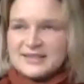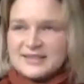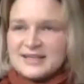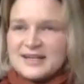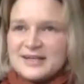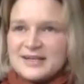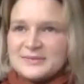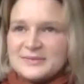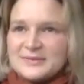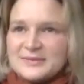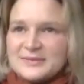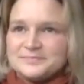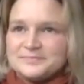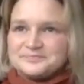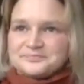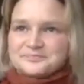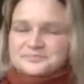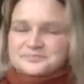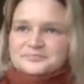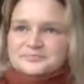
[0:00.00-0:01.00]

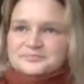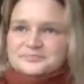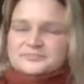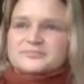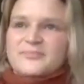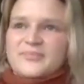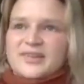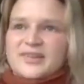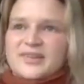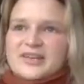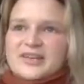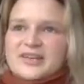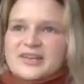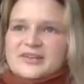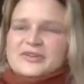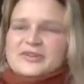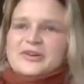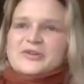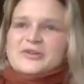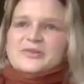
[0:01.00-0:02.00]
you know,
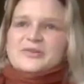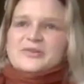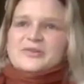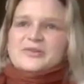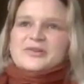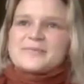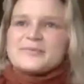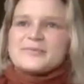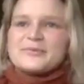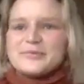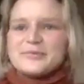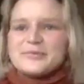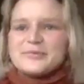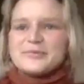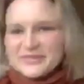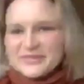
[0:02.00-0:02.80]
and then we're